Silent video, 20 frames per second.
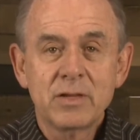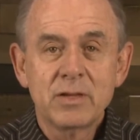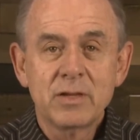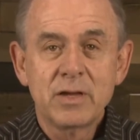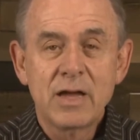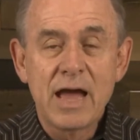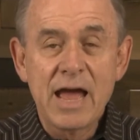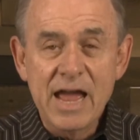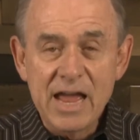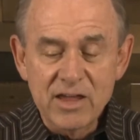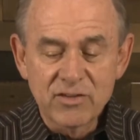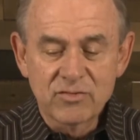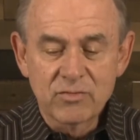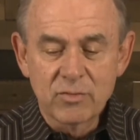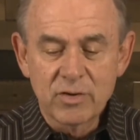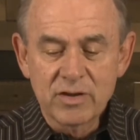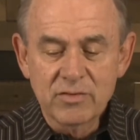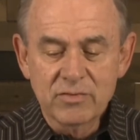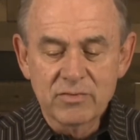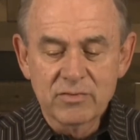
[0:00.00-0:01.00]

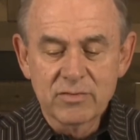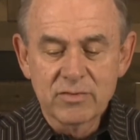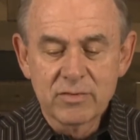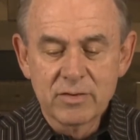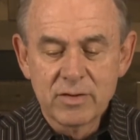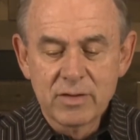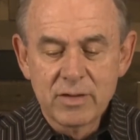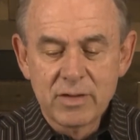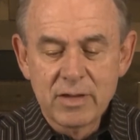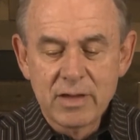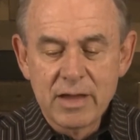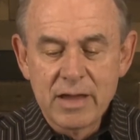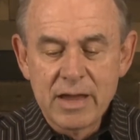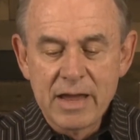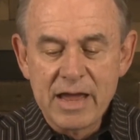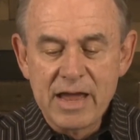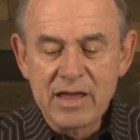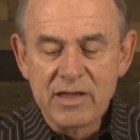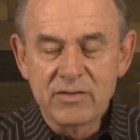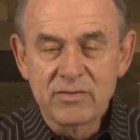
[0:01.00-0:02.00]
Ahasuerus
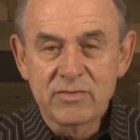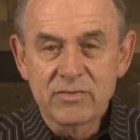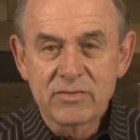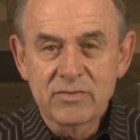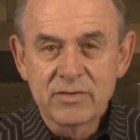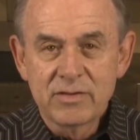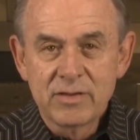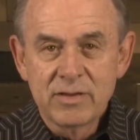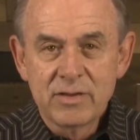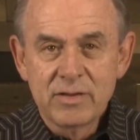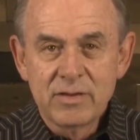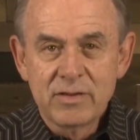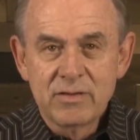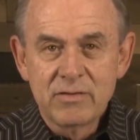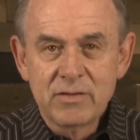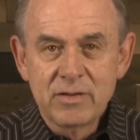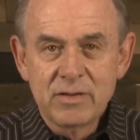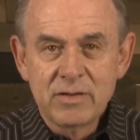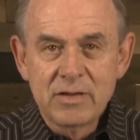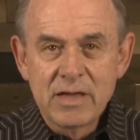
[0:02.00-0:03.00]
has
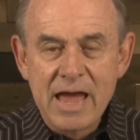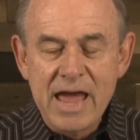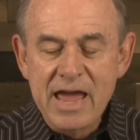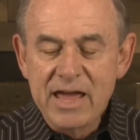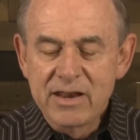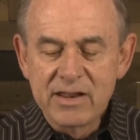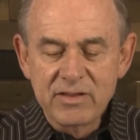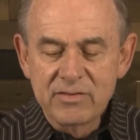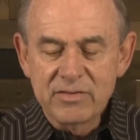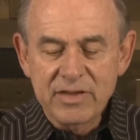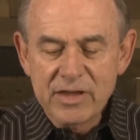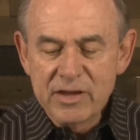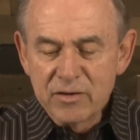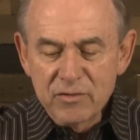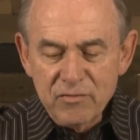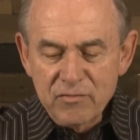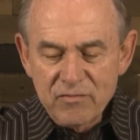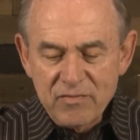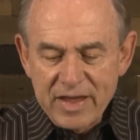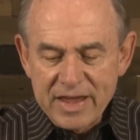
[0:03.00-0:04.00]
had his
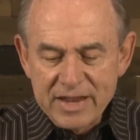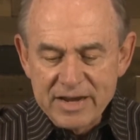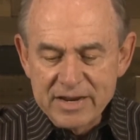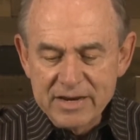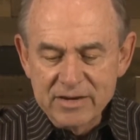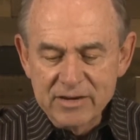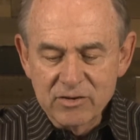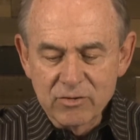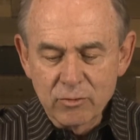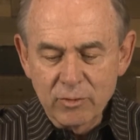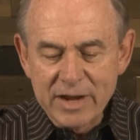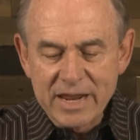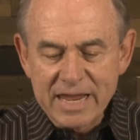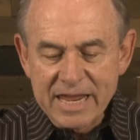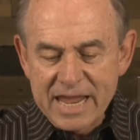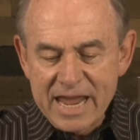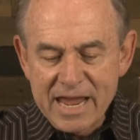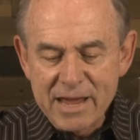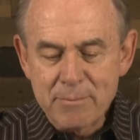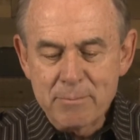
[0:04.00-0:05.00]
ill-fated Greek
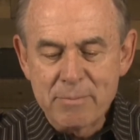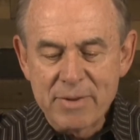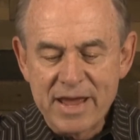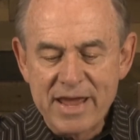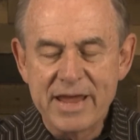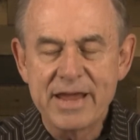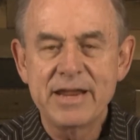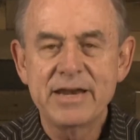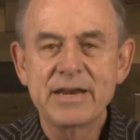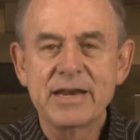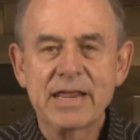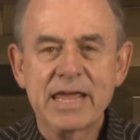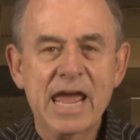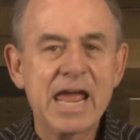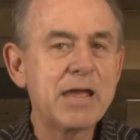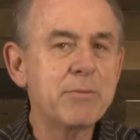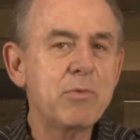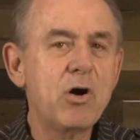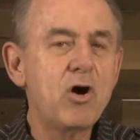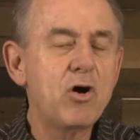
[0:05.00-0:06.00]
campaign and
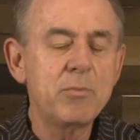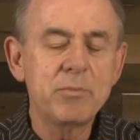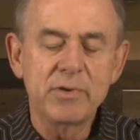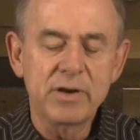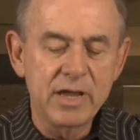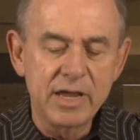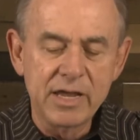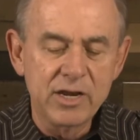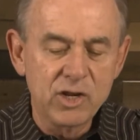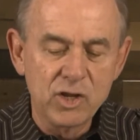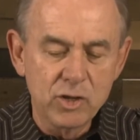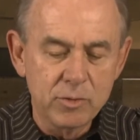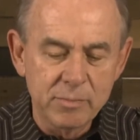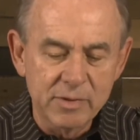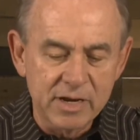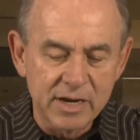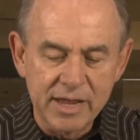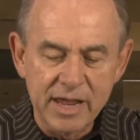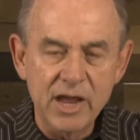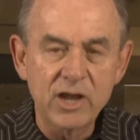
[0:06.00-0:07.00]
came home in
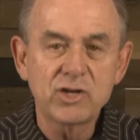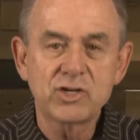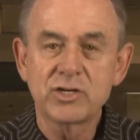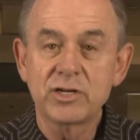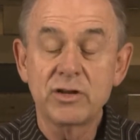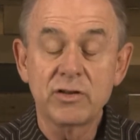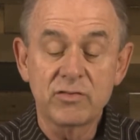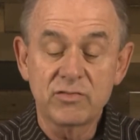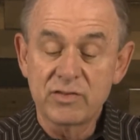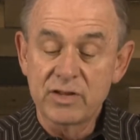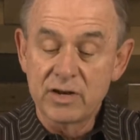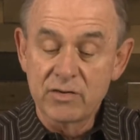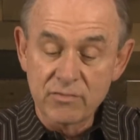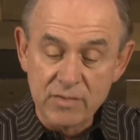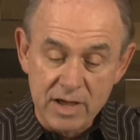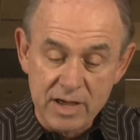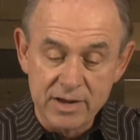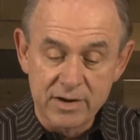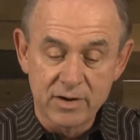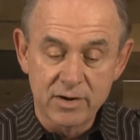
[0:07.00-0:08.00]
humiliation instead of
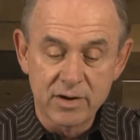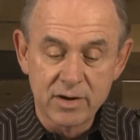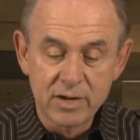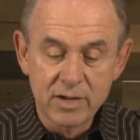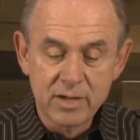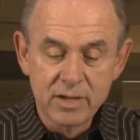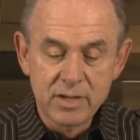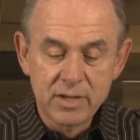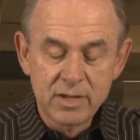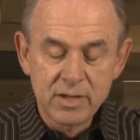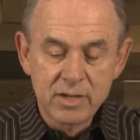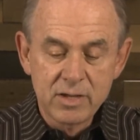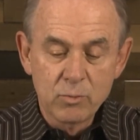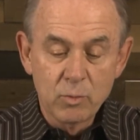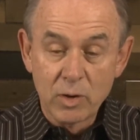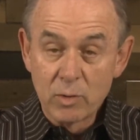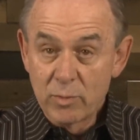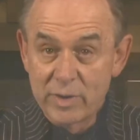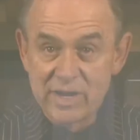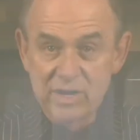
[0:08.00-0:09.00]
honor.
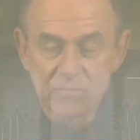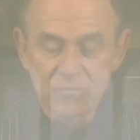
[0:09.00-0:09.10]
We read in